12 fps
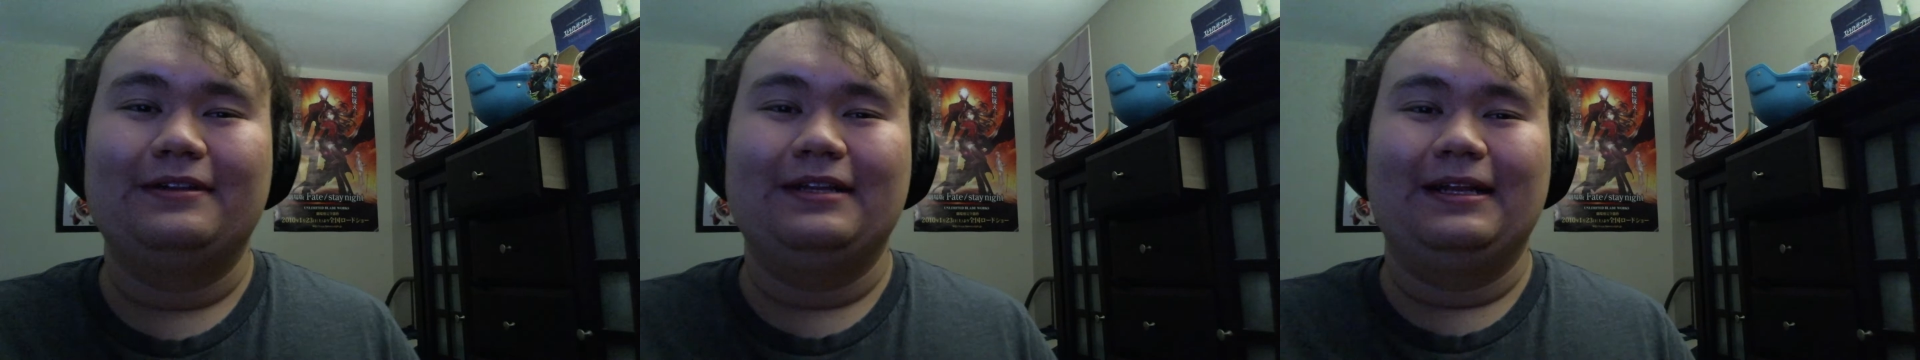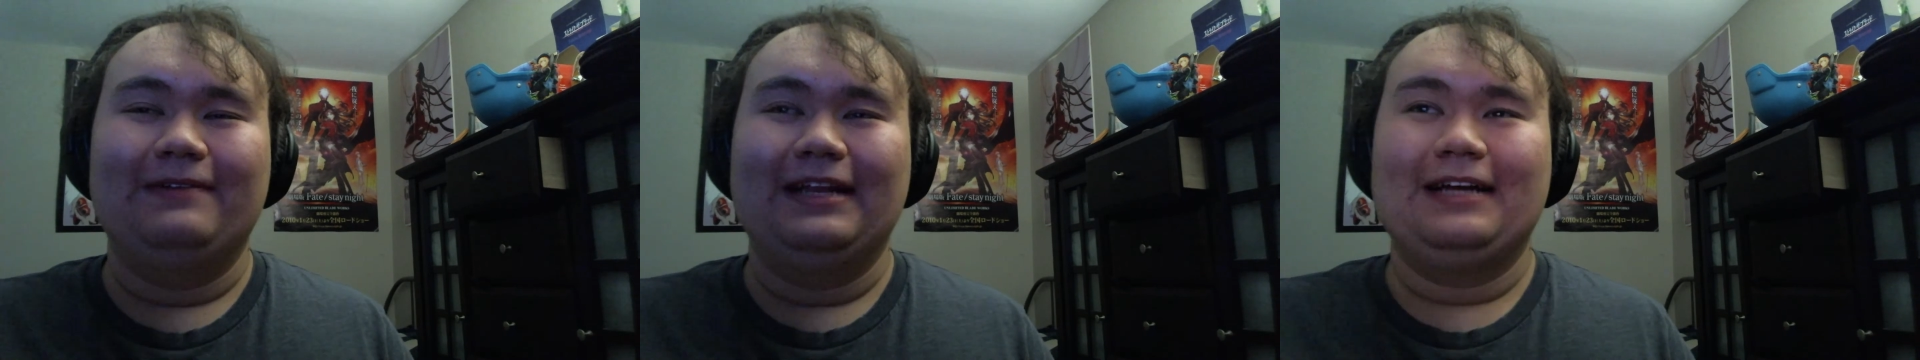
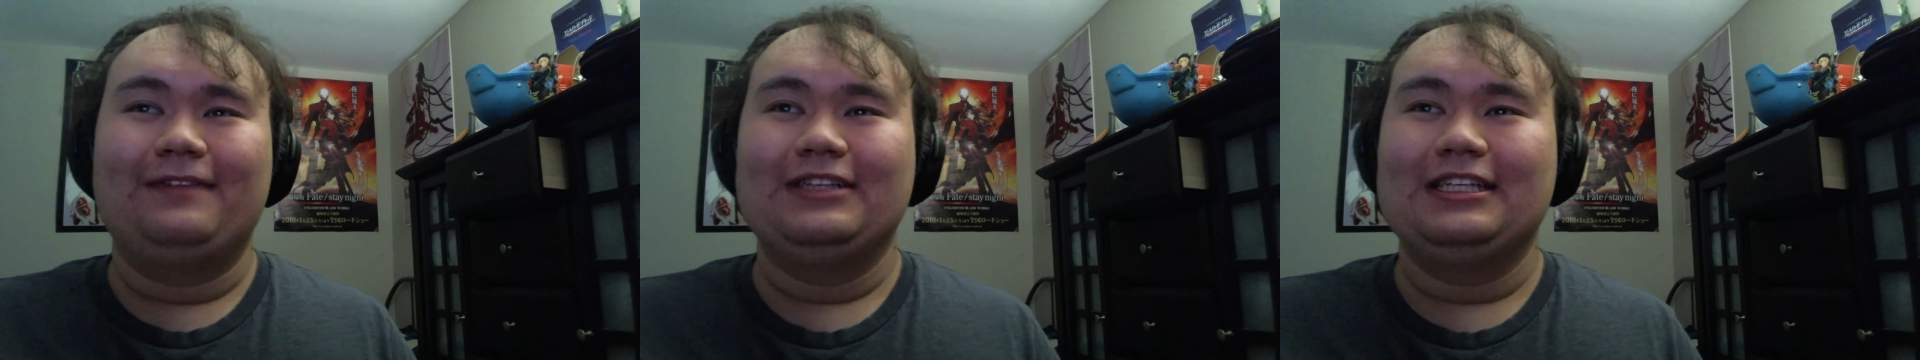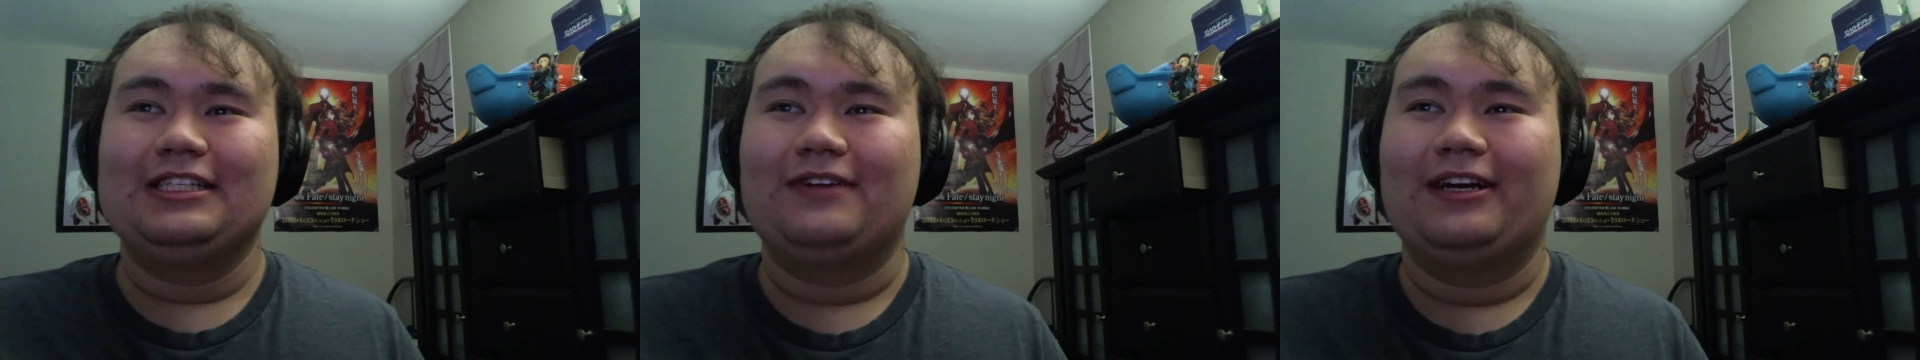like with
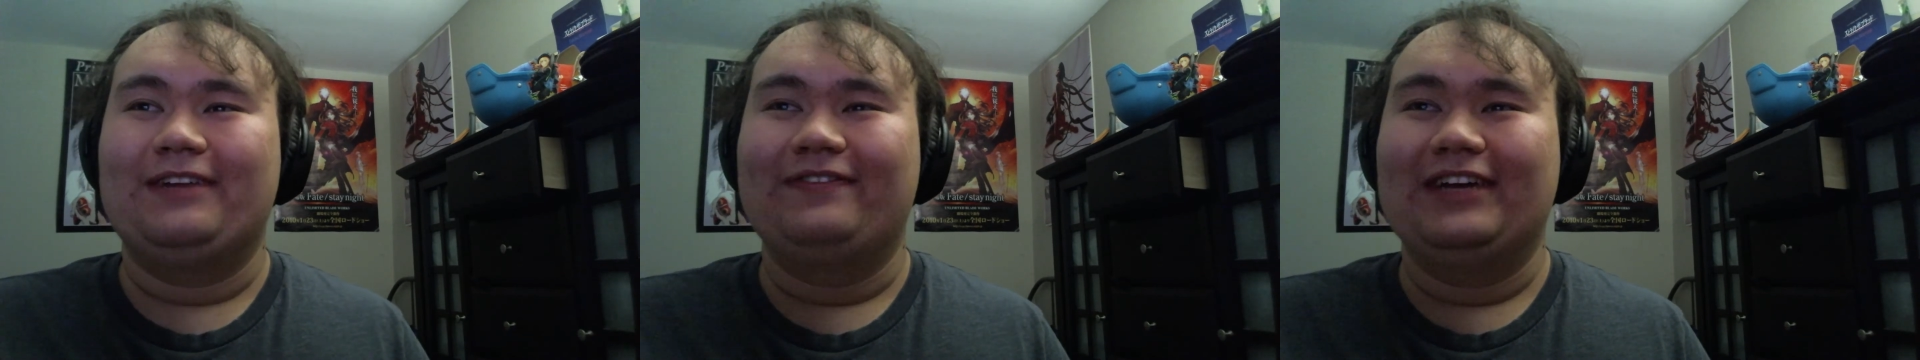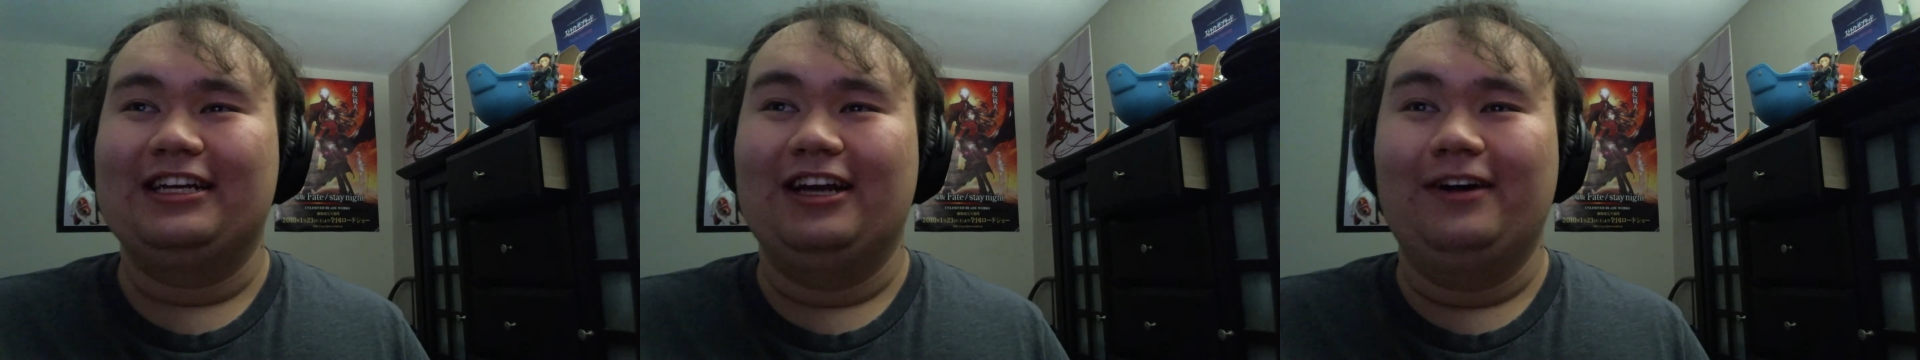this one.
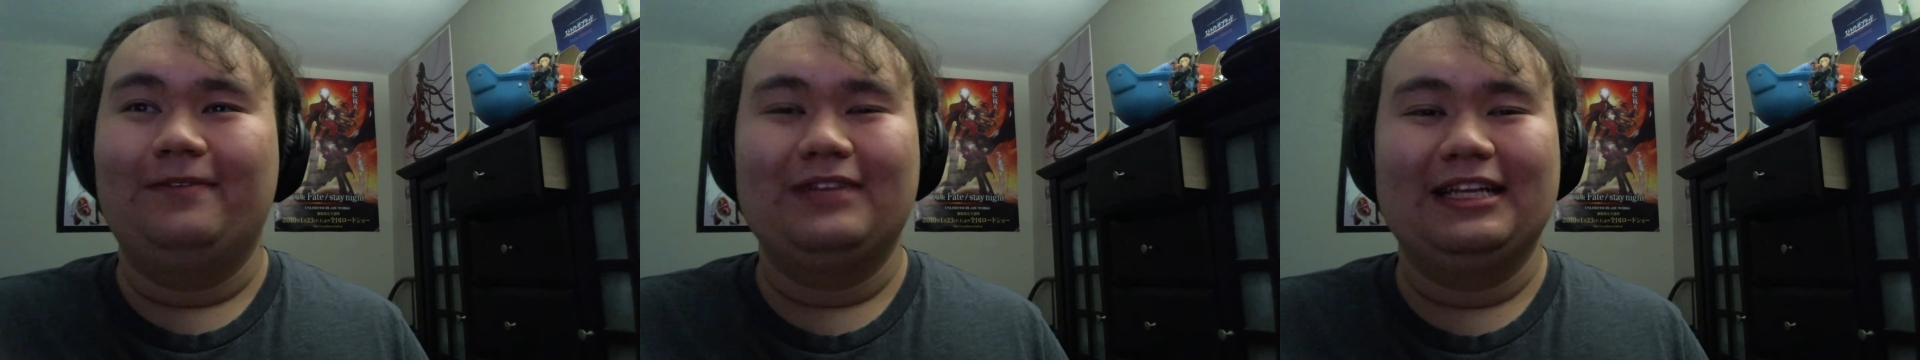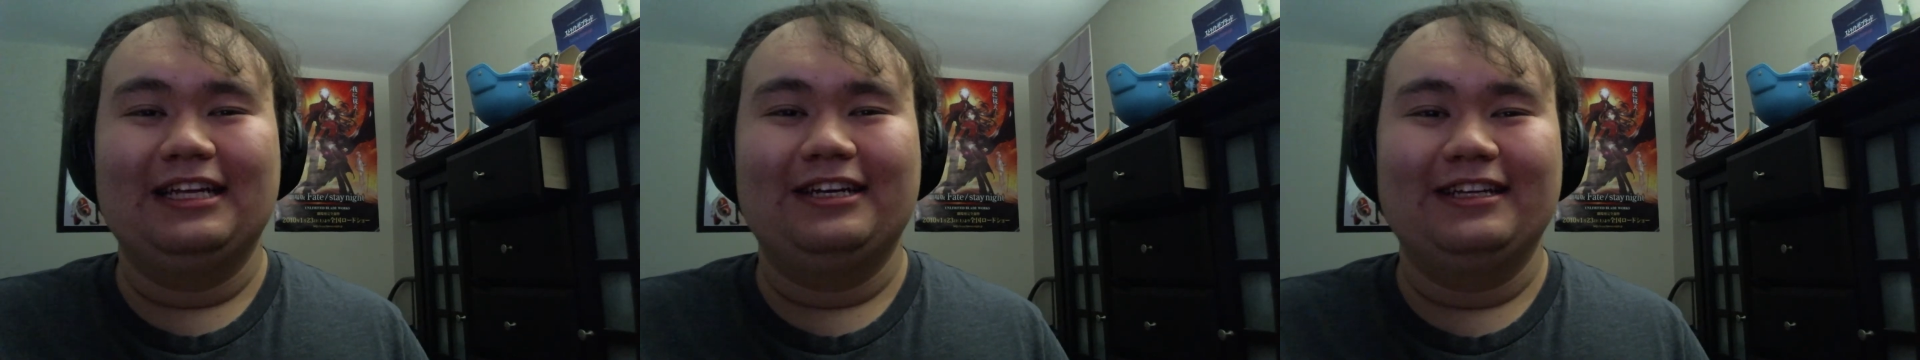But nope,
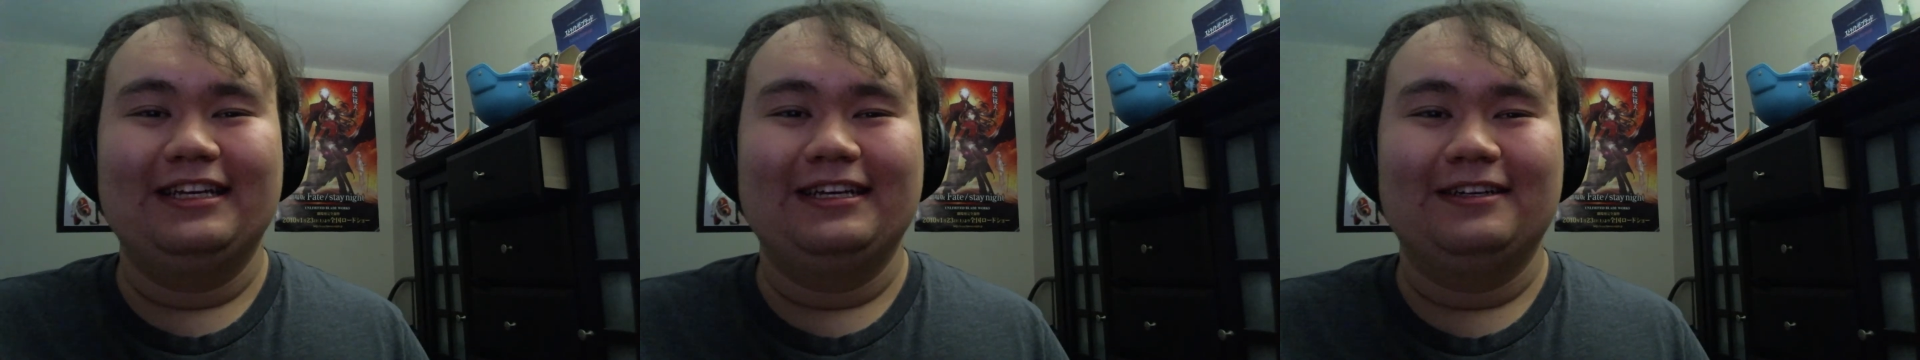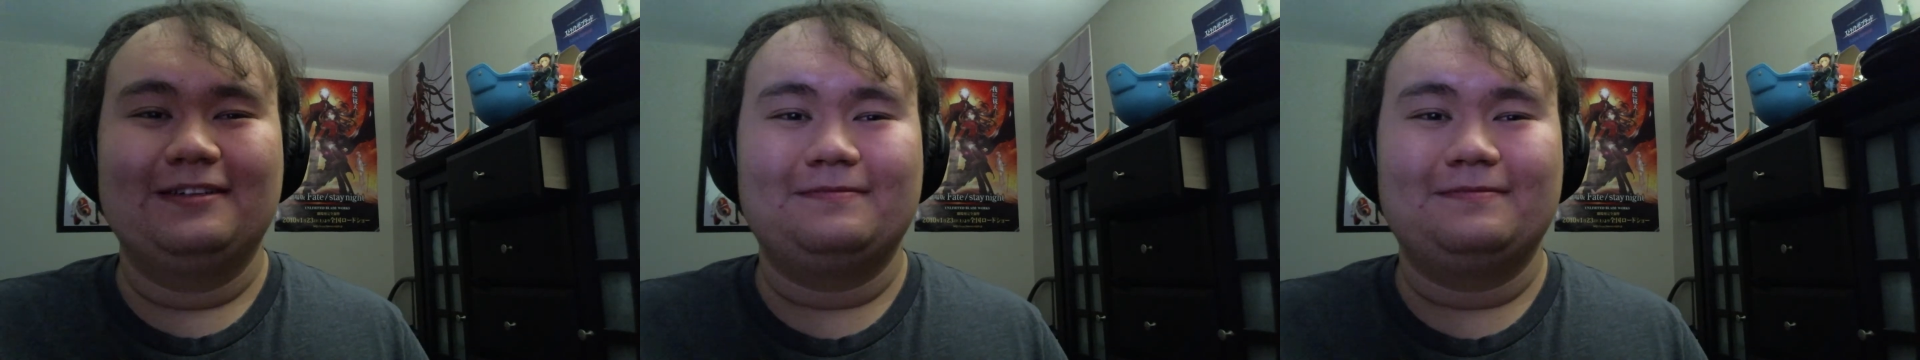literally